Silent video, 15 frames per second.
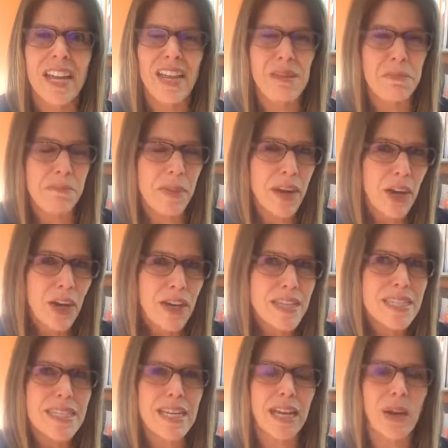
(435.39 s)

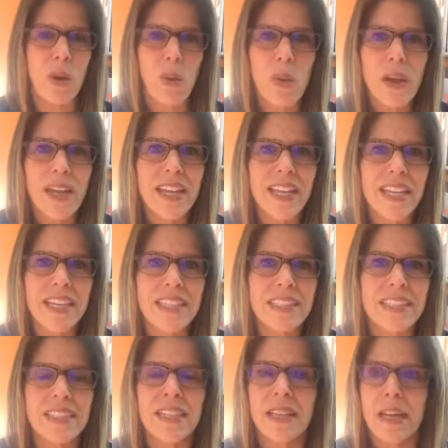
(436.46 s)
embarrassed and quiet